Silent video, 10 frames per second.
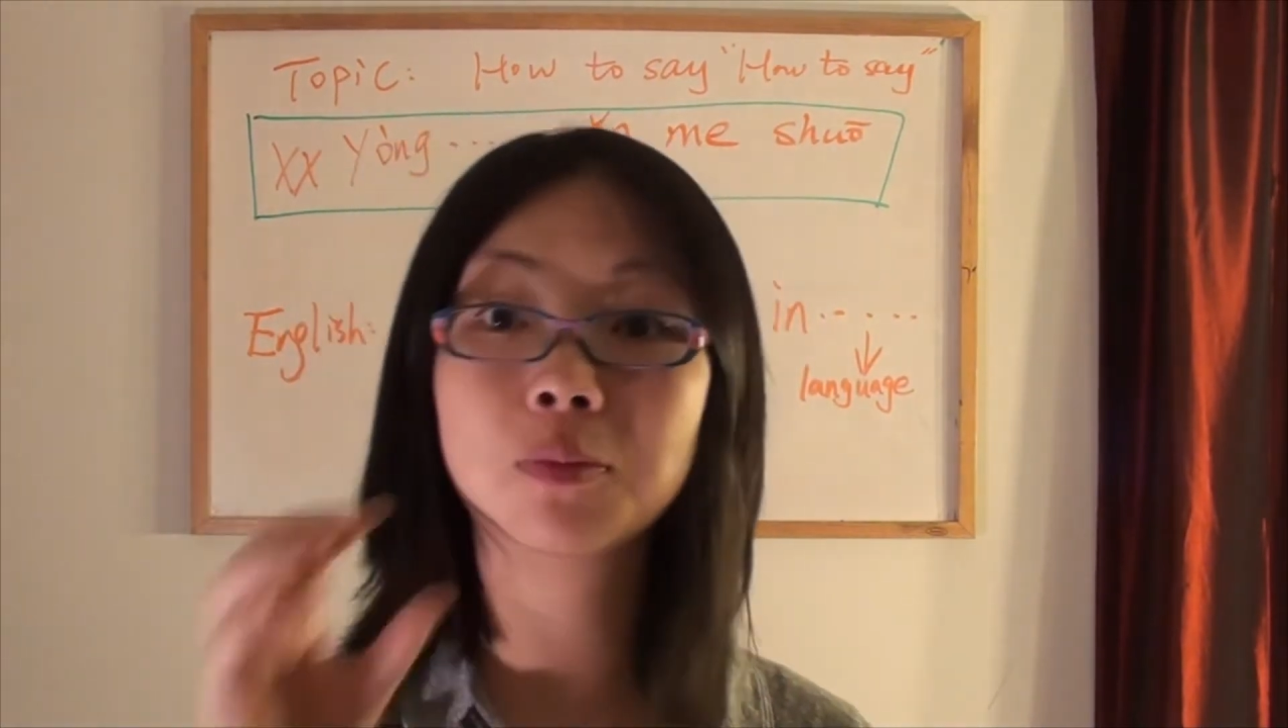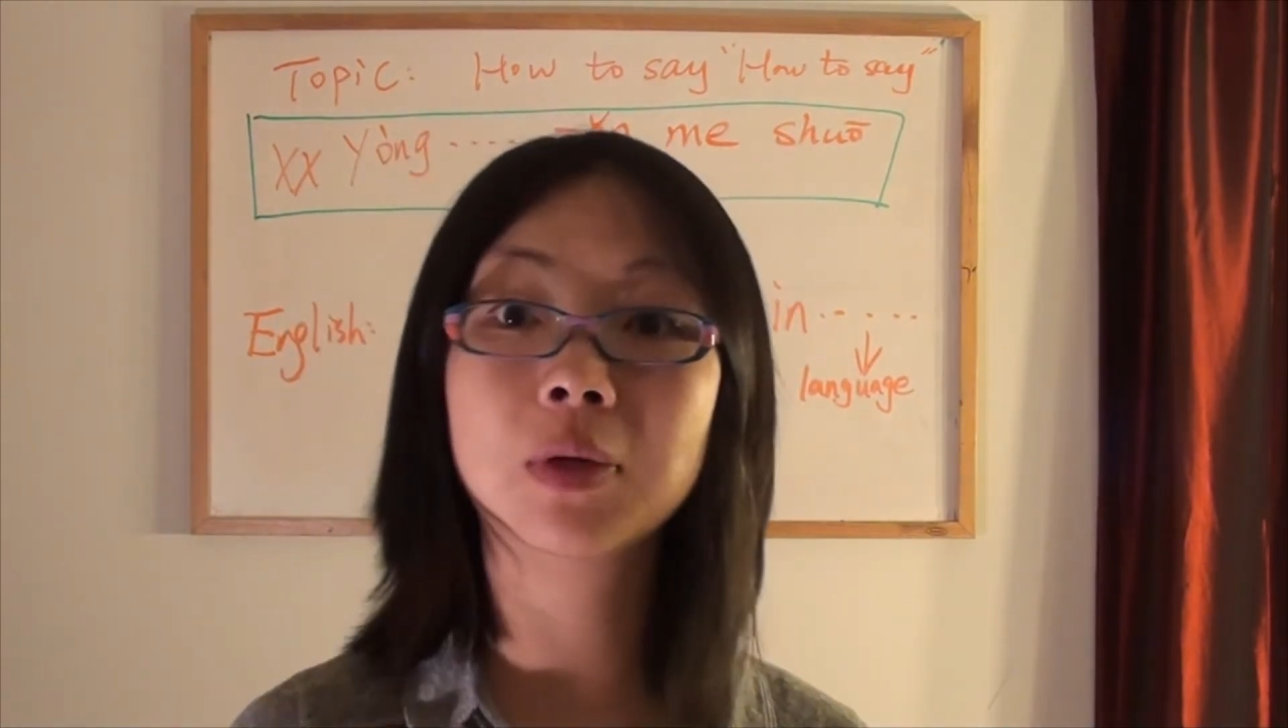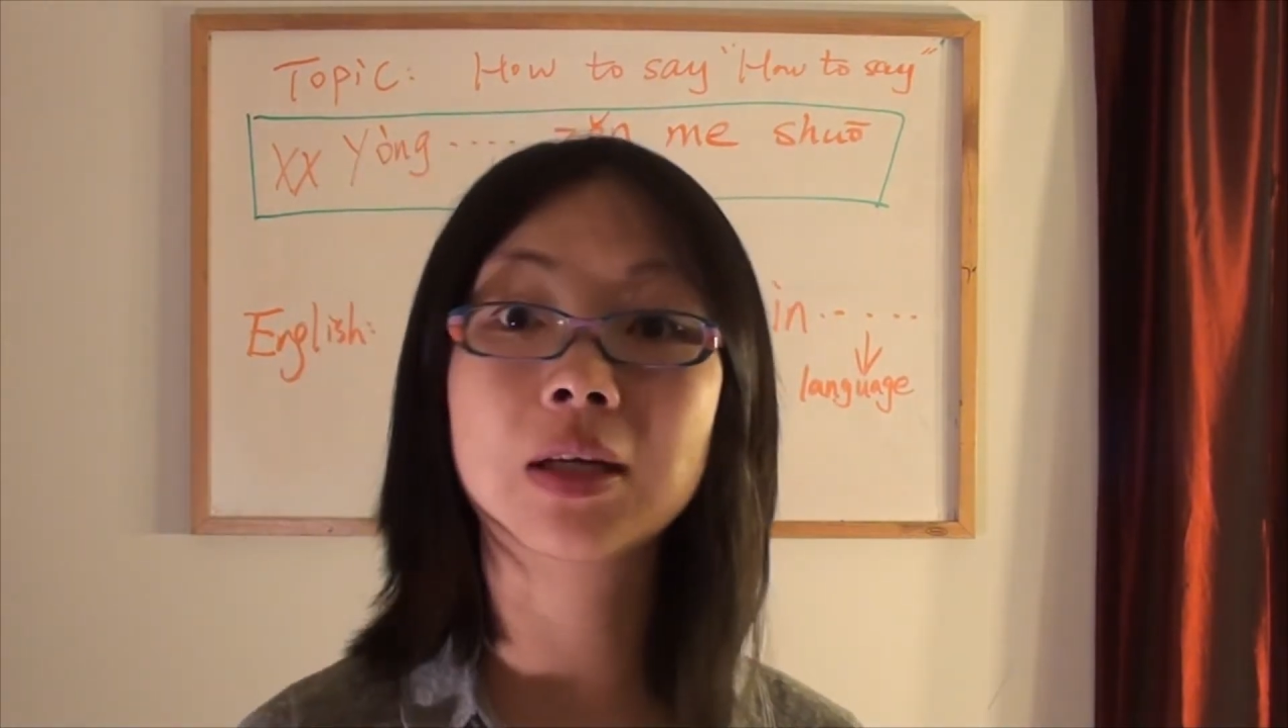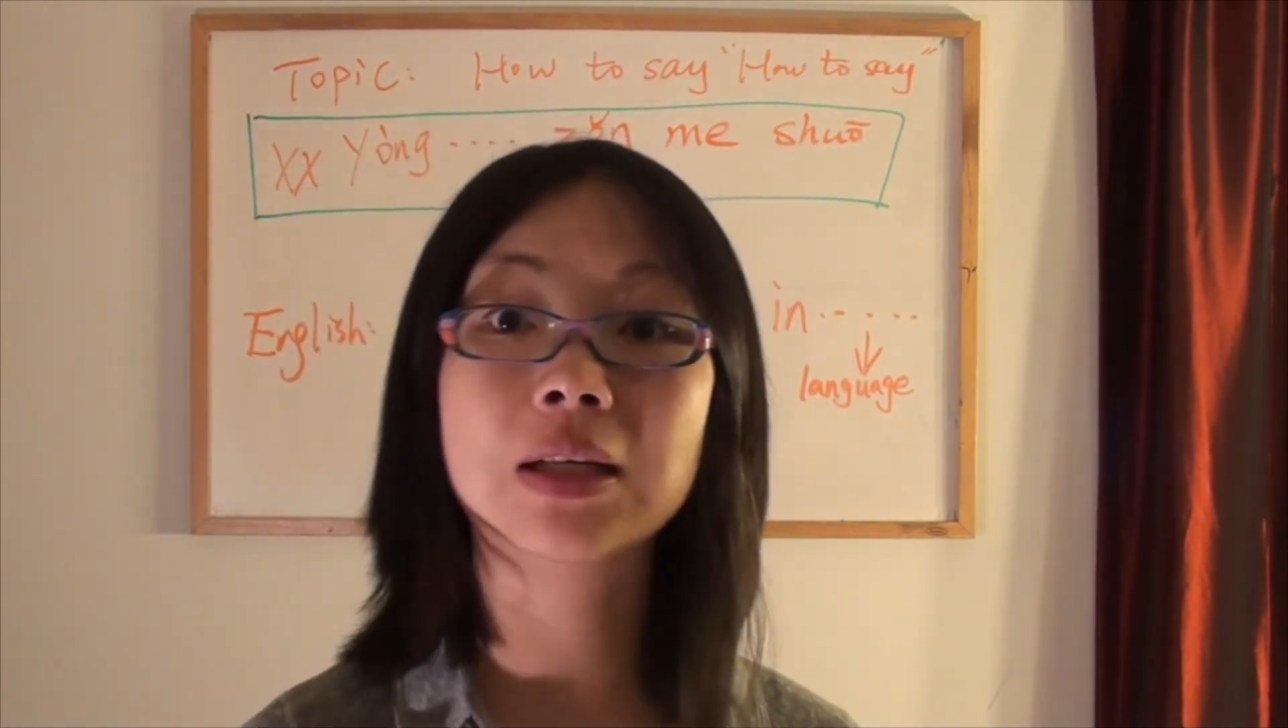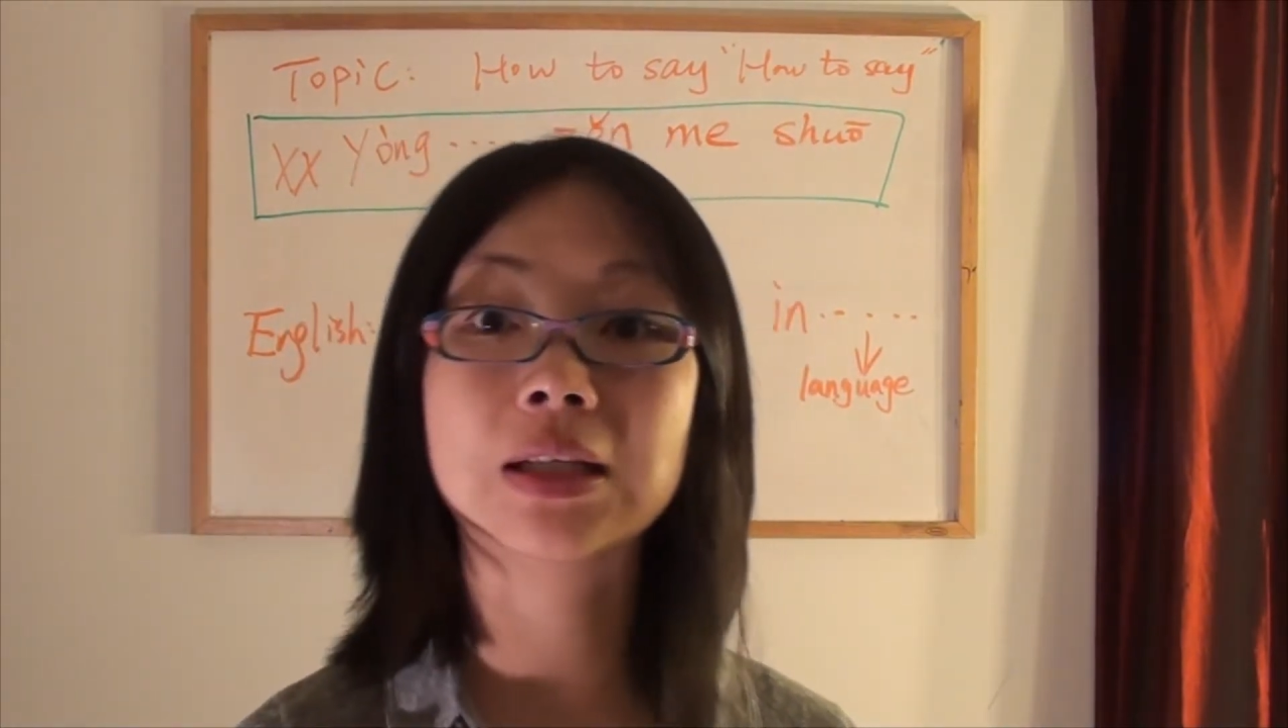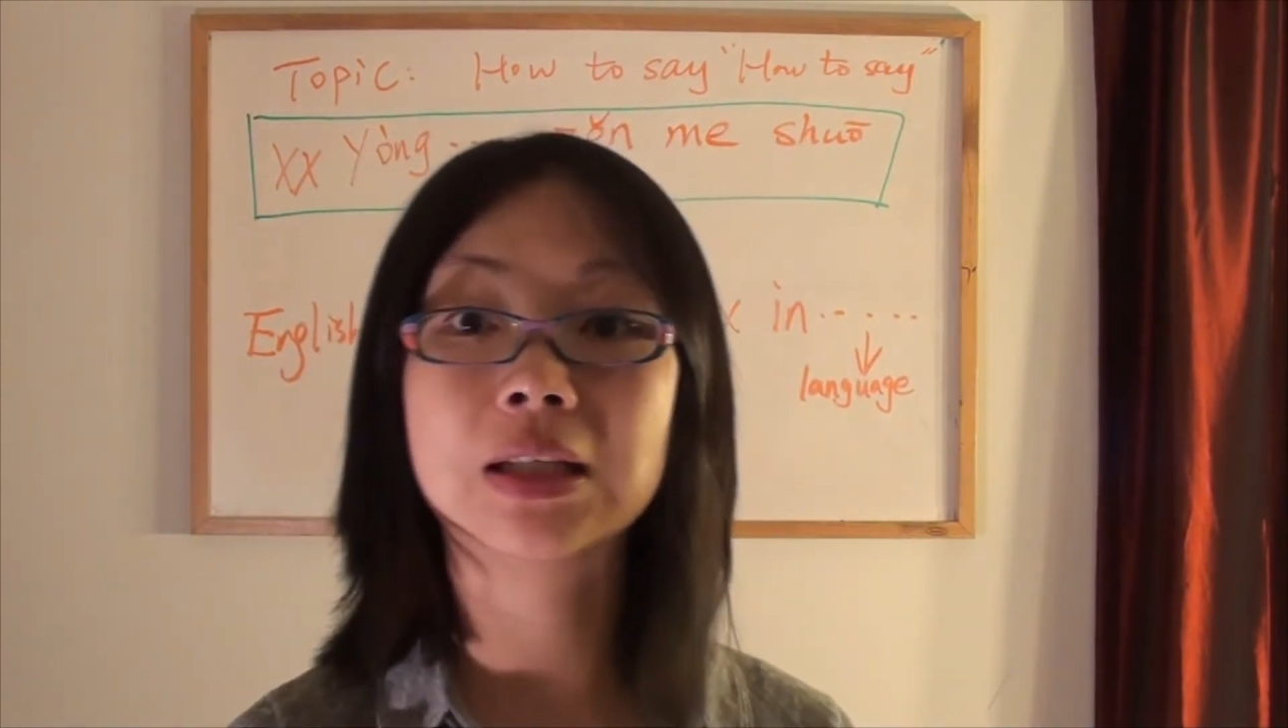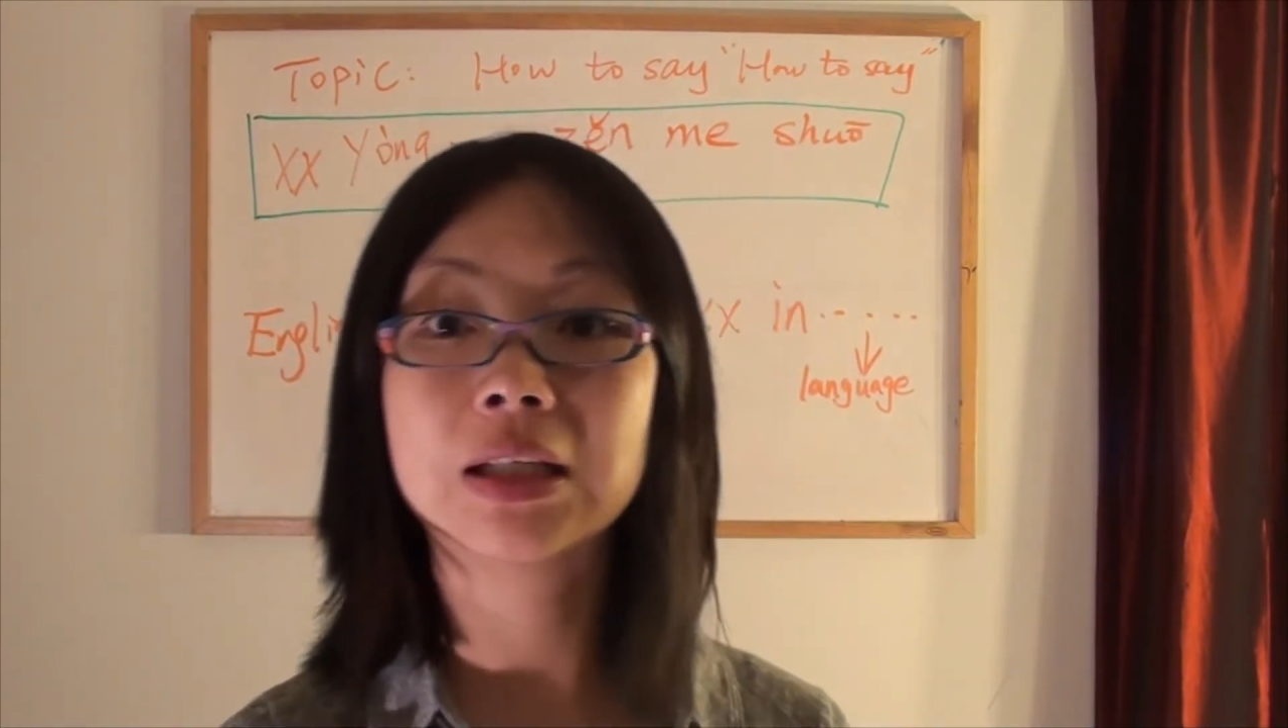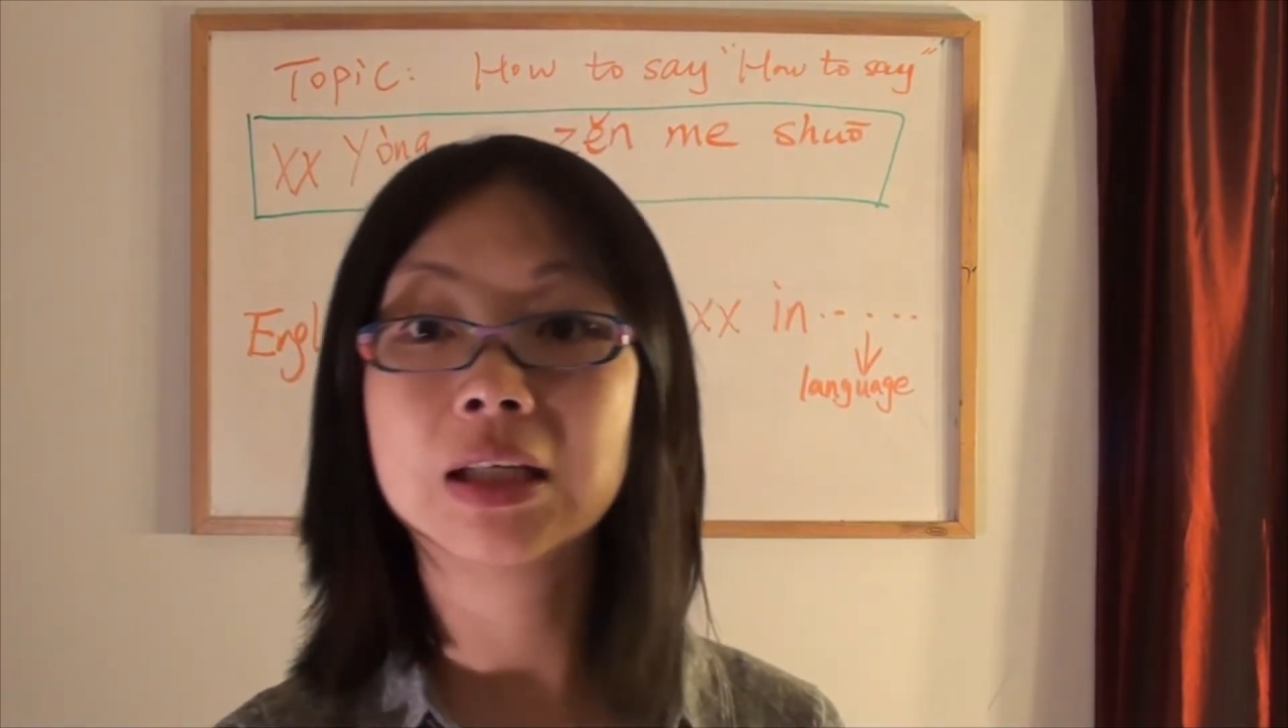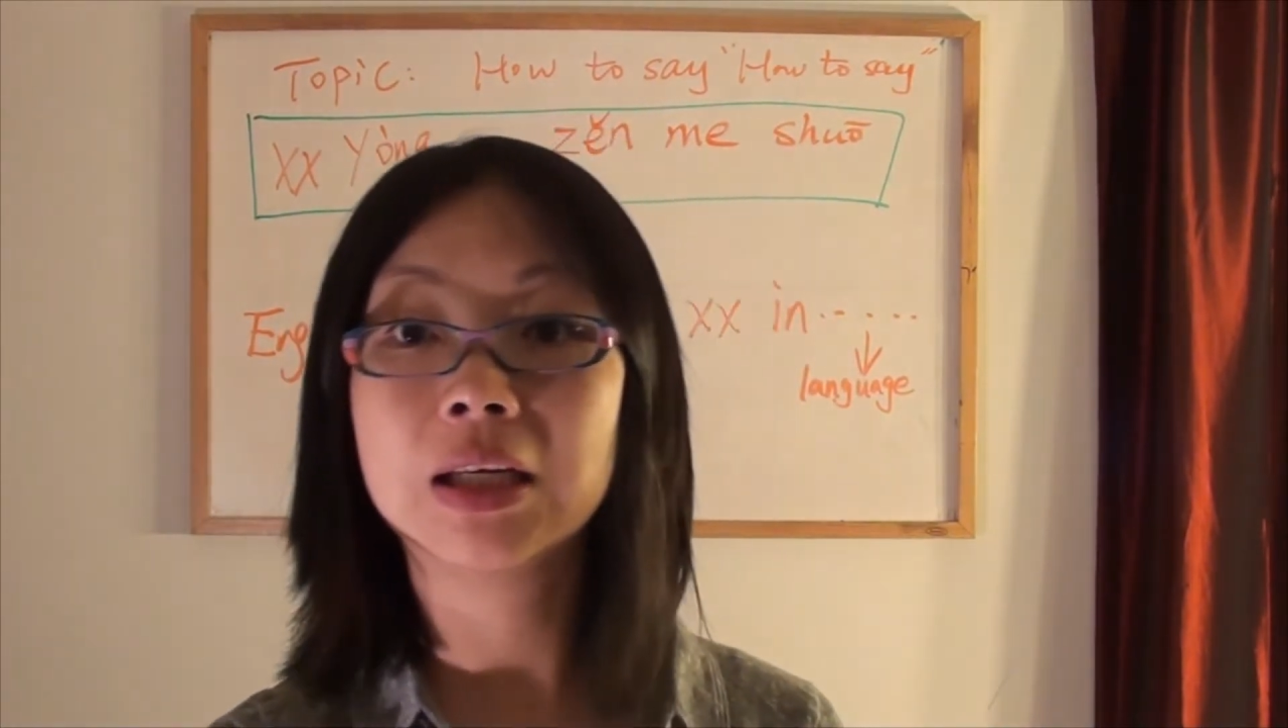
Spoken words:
means